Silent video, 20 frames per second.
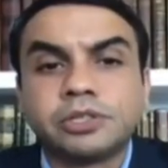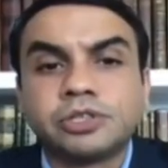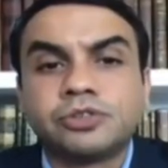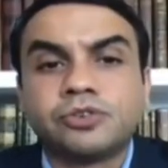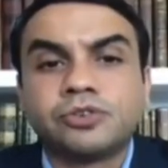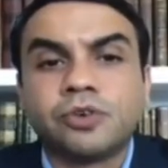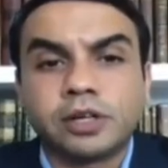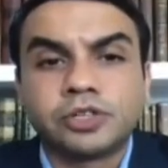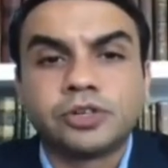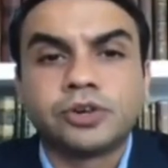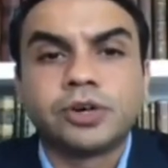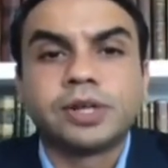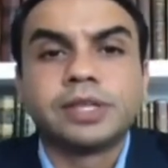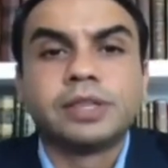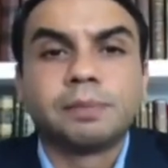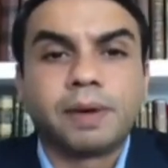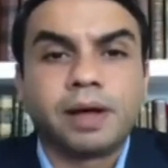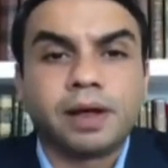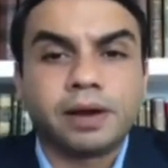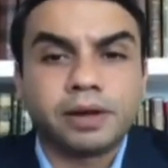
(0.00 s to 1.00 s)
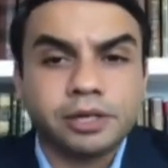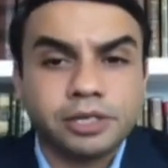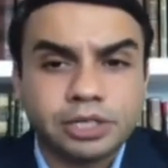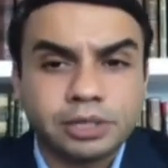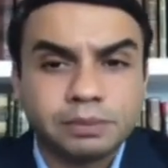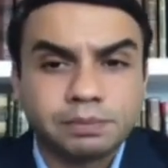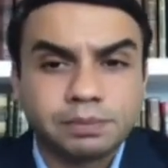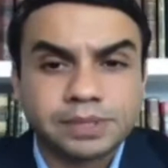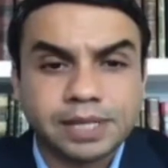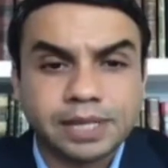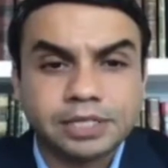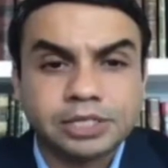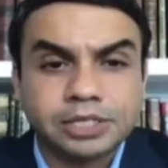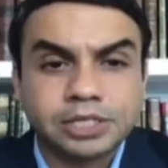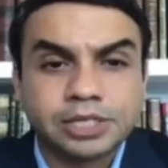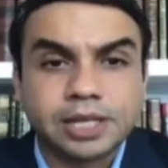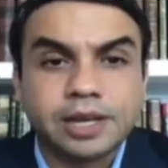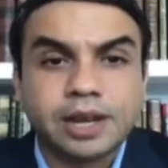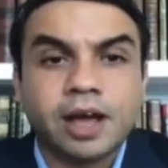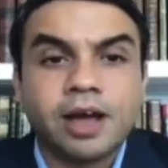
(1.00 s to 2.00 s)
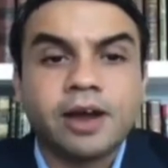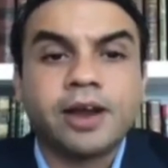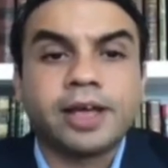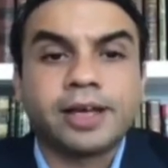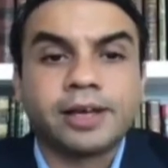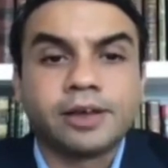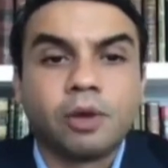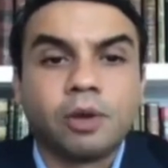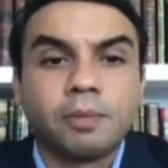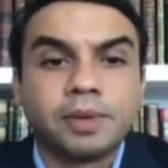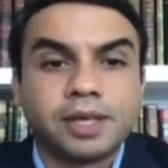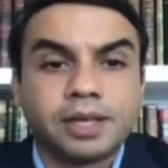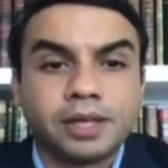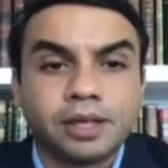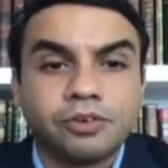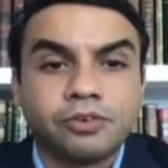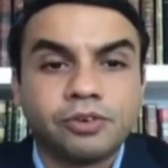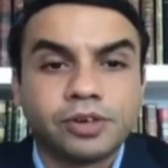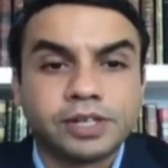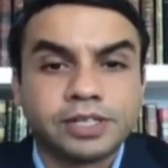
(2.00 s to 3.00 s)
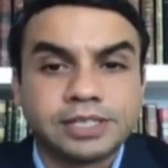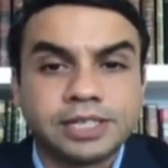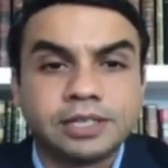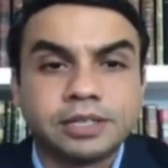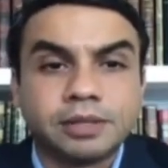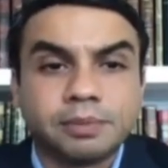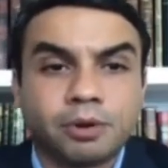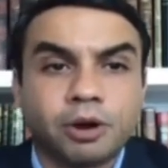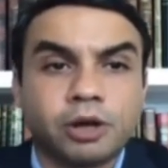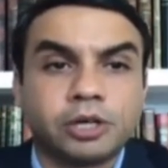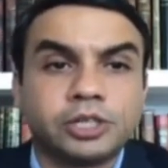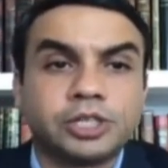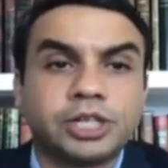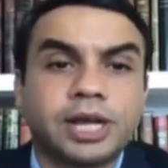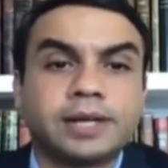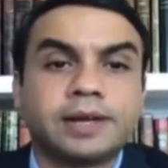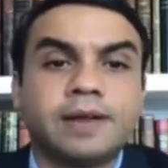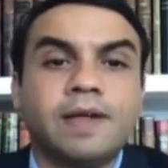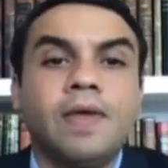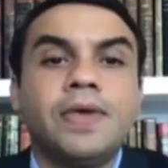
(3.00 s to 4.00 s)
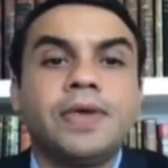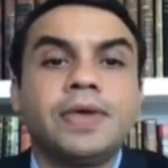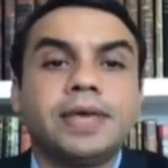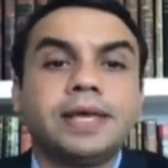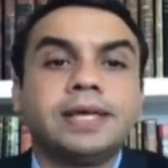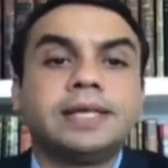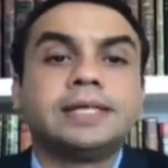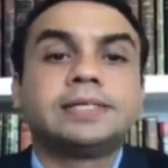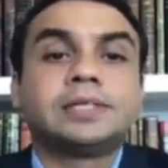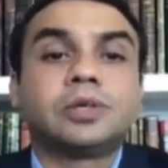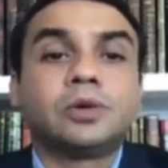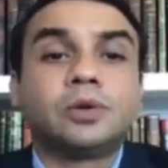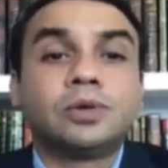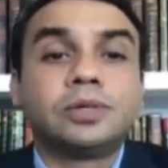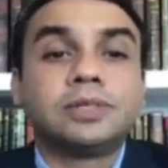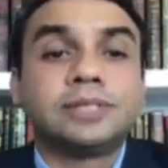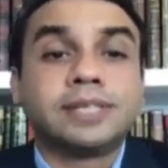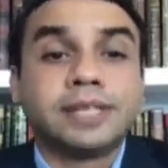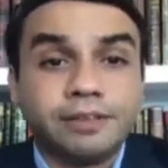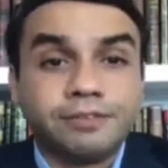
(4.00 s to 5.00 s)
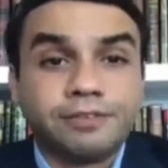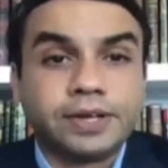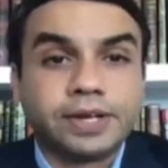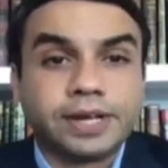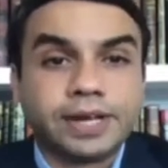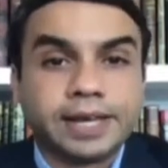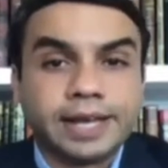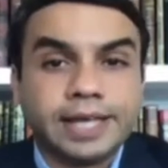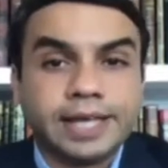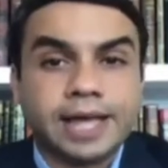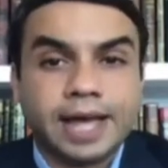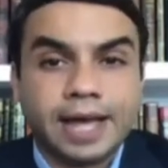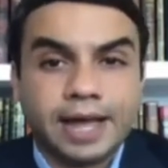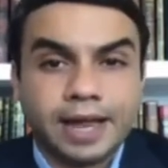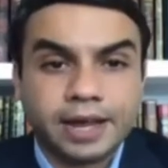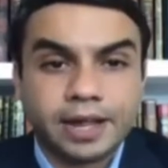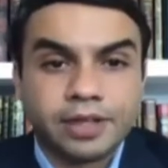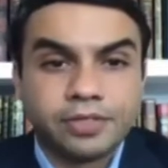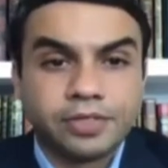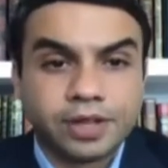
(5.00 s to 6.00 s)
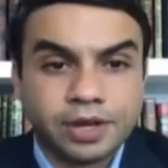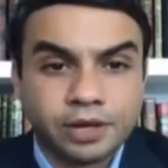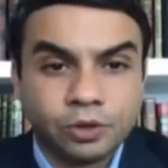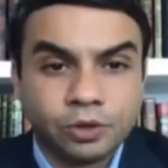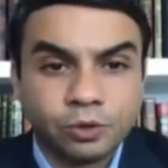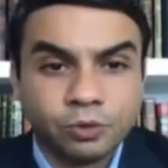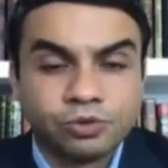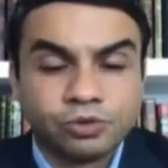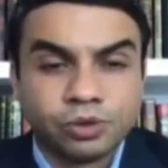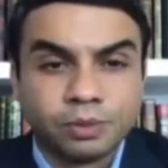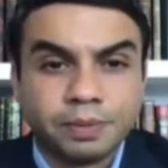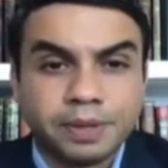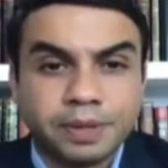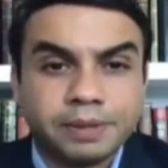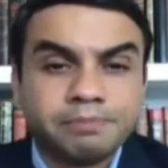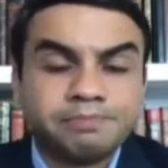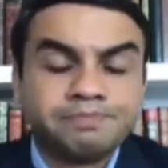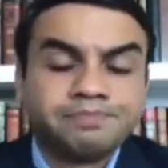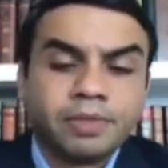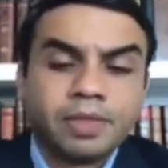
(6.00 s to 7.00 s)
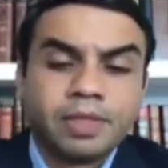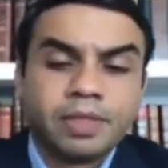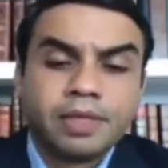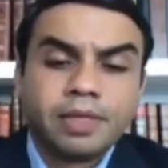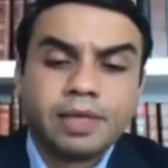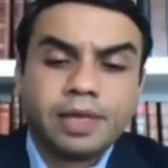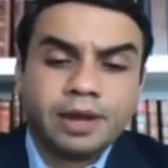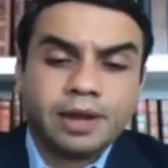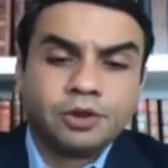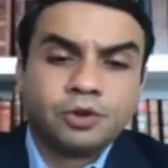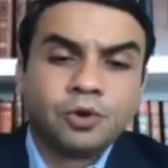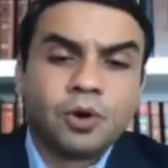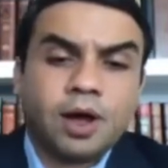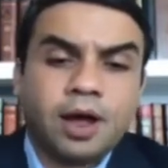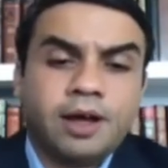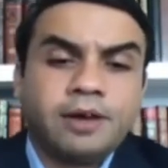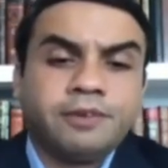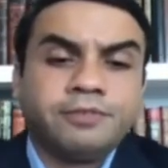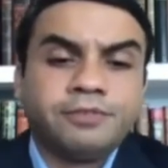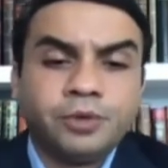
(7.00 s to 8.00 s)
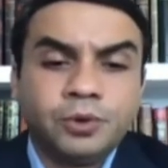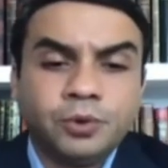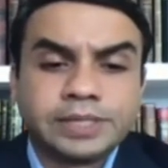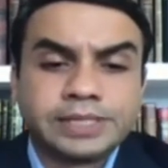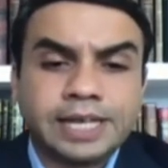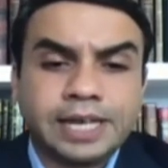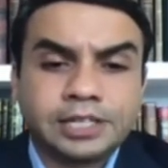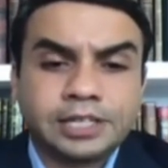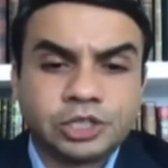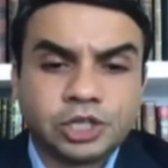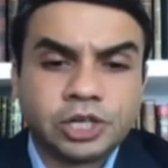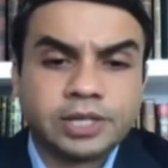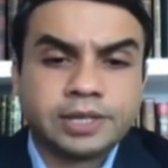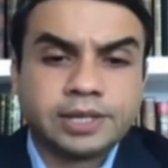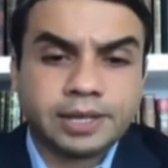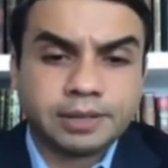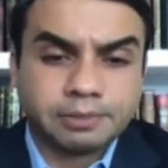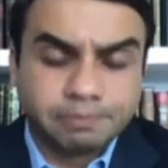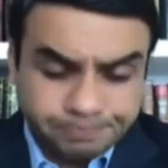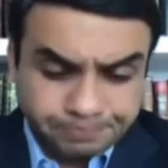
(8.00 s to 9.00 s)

structuring the partnership such that our economic interest in the project is significantly higher than it used to be. And, our view is actually that